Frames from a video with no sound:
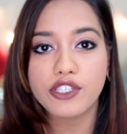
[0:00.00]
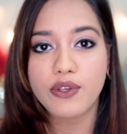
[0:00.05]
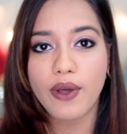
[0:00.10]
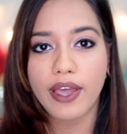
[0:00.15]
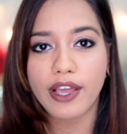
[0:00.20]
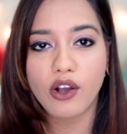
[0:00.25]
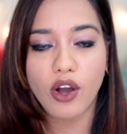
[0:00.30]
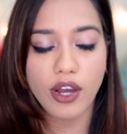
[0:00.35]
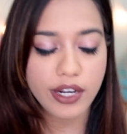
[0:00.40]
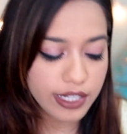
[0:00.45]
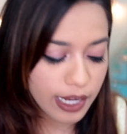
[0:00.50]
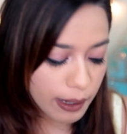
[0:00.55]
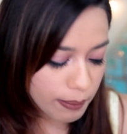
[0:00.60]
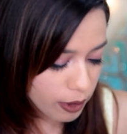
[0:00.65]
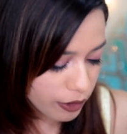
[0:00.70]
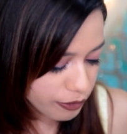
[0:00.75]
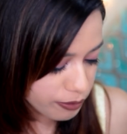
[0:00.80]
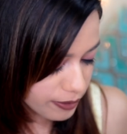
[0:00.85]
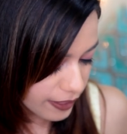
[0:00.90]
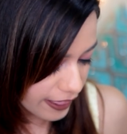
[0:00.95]
So I got a
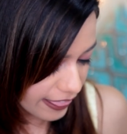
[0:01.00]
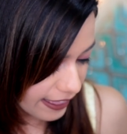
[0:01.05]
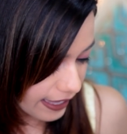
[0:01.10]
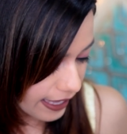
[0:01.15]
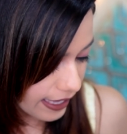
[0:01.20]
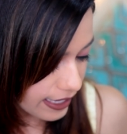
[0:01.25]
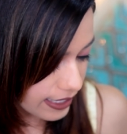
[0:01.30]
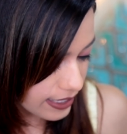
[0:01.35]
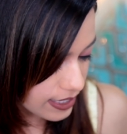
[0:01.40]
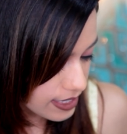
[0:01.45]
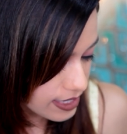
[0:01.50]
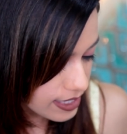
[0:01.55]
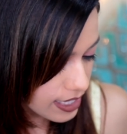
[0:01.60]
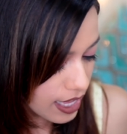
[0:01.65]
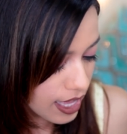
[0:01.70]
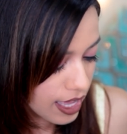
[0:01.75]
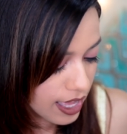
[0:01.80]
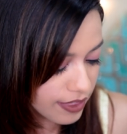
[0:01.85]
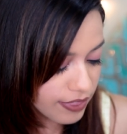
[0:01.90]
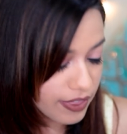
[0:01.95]
couple of things
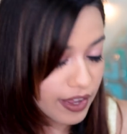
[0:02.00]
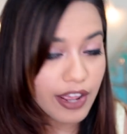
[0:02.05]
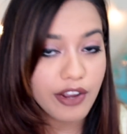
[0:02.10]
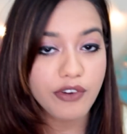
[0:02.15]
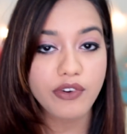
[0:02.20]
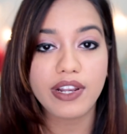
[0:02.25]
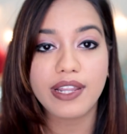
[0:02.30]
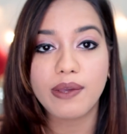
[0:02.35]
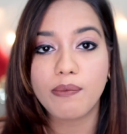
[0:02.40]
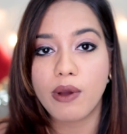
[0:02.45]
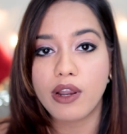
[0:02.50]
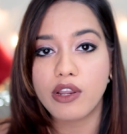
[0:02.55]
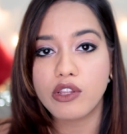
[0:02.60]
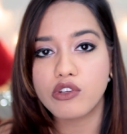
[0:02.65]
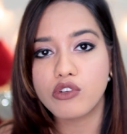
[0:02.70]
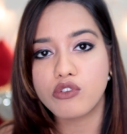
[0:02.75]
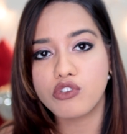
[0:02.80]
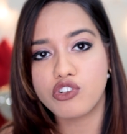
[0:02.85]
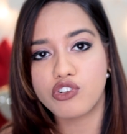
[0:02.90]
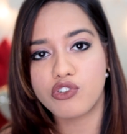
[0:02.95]
that I really
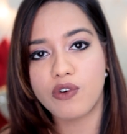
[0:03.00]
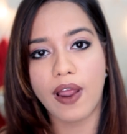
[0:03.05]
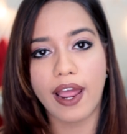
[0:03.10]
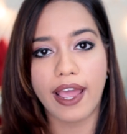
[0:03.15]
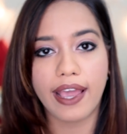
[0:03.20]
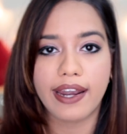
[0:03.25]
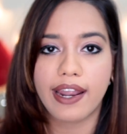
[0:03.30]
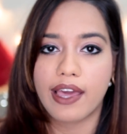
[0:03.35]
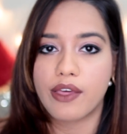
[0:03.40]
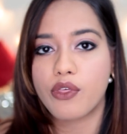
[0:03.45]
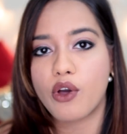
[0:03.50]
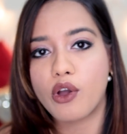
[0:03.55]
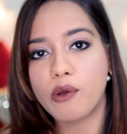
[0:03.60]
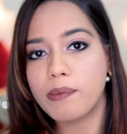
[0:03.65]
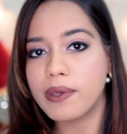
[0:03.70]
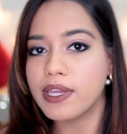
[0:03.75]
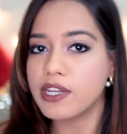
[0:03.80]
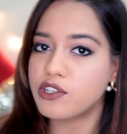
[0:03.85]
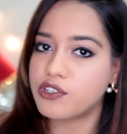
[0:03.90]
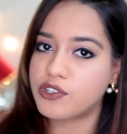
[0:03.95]
wanted to try and I
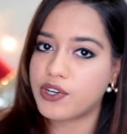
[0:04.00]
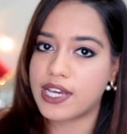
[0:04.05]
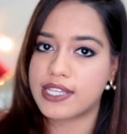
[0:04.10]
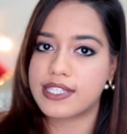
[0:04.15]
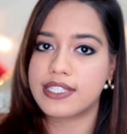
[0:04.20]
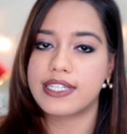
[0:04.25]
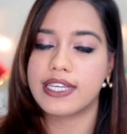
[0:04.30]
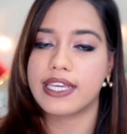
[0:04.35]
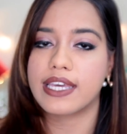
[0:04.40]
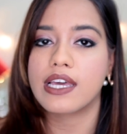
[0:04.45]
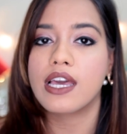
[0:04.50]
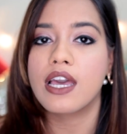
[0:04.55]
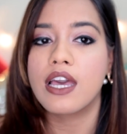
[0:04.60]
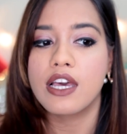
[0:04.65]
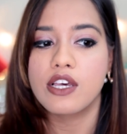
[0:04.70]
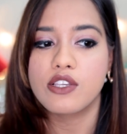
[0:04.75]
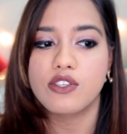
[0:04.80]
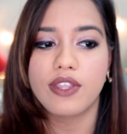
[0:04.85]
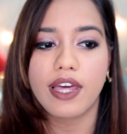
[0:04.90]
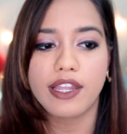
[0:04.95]
thought would be interesting
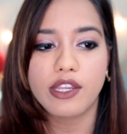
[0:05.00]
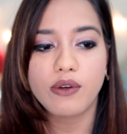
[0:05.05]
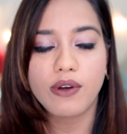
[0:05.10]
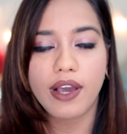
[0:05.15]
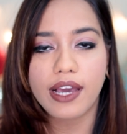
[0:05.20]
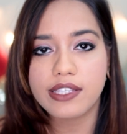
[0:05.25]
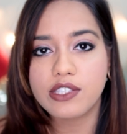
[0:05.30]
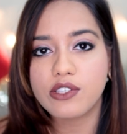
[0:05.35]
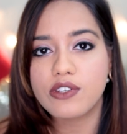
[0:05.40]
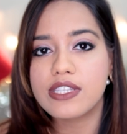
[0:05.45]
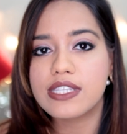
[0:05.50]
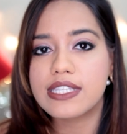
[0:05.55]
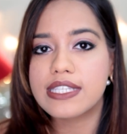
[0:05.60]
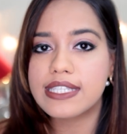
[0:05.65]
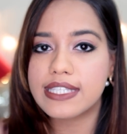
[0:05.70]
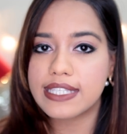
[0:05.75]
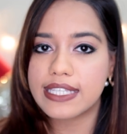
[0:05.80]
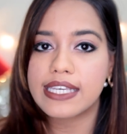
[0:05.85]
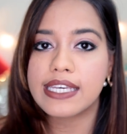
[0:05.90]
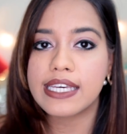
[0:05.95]
so that you guys could
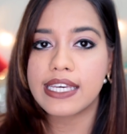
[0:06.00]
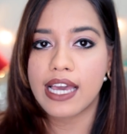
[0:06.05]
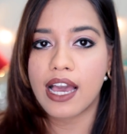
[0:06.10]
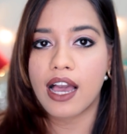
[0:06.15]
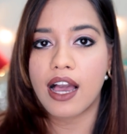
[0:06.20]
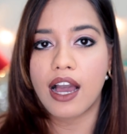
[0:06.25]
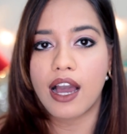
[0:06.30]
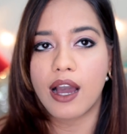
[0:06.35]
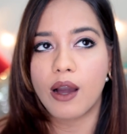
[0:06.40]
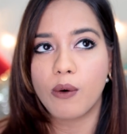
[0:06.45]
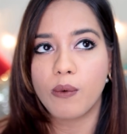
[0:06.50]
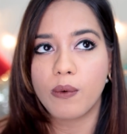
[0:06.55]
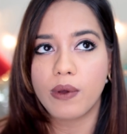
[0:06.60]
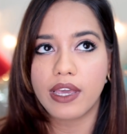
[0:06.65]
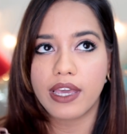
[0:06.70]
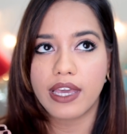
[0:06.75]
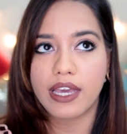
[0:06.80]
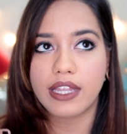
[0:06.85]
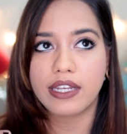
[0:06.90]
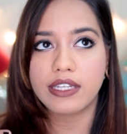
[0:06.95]
see how
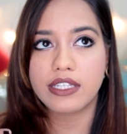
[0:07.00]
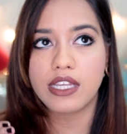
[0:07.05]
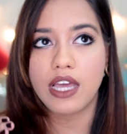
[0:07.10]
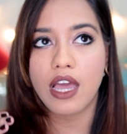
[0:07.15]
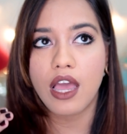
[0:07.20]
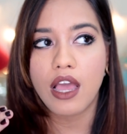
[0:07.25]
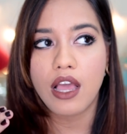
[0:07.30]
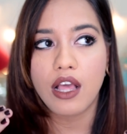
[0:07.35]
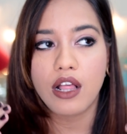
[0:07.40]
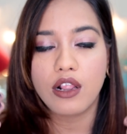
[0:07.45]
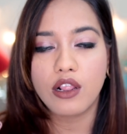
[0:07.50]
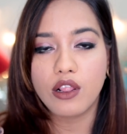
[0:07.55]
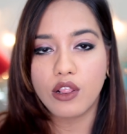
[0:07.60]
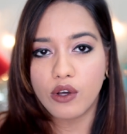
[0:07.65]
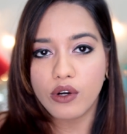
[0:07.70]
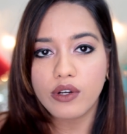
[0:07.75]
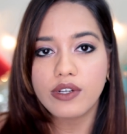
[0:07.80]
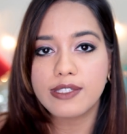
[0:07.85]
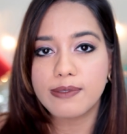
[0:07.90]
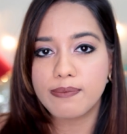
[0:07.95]
it
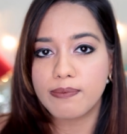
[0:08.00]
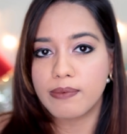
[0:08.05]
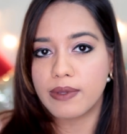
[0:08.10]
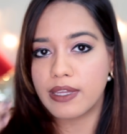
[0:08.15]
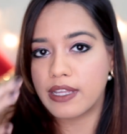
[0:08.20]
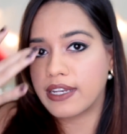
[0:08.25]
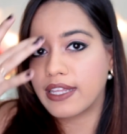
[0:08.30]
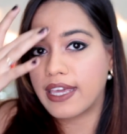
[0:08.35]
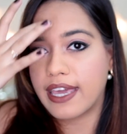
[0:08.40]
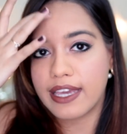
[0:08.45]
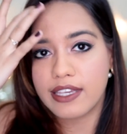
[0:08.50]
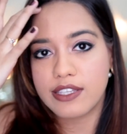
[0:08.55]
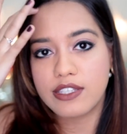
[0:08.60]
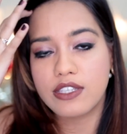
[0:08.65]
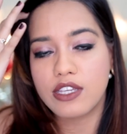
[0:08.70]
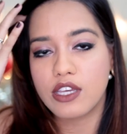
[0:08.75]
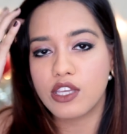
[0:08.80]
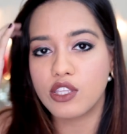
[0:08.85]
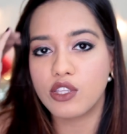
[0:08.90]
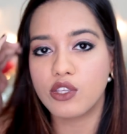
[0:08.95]
looks in
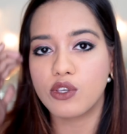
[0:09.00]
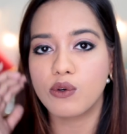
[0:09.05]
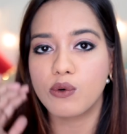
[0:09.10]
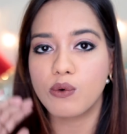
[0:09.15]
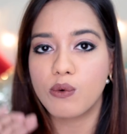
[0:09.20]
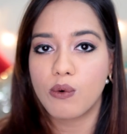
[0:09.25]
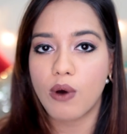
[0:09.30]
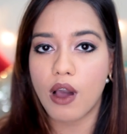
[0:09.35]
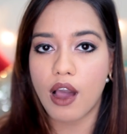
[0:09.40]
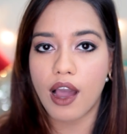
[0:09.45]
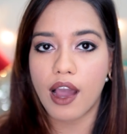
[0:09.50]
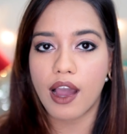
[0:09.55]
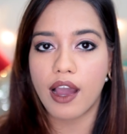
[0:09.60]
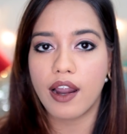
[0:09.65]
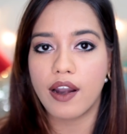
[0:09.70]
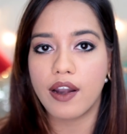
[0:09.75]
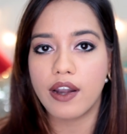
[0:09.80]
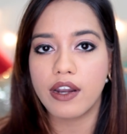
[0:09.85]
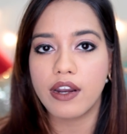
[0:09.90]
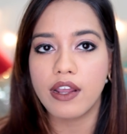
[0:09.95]
case you
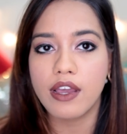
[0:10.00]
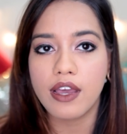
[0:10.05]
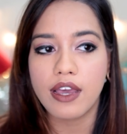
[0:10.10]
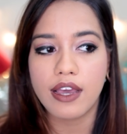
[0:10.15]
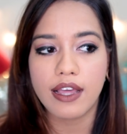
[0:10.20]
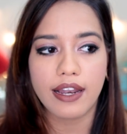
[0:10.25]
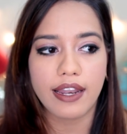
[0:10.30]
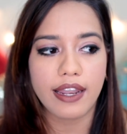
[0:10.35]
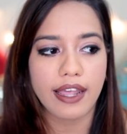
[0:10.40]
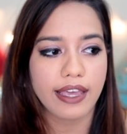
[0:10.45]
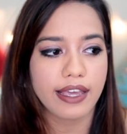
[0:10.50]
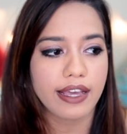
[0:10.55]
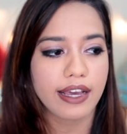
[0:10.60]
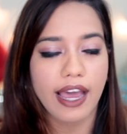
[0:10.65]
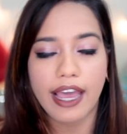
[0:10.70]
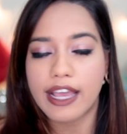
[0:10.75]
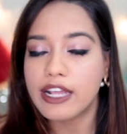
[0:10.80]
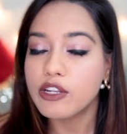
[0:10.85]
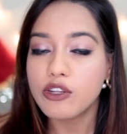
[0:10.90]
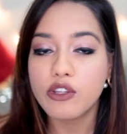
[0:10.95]
are like
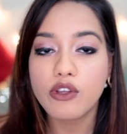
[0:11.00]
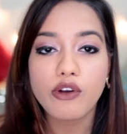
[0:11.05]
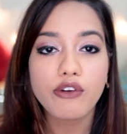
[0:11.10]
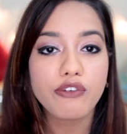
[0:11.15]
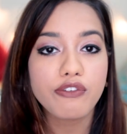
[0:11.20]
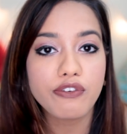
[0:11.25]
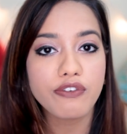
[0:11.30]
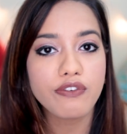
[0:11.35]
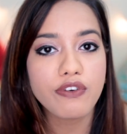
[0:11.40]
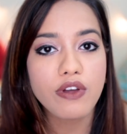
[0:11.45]
kind of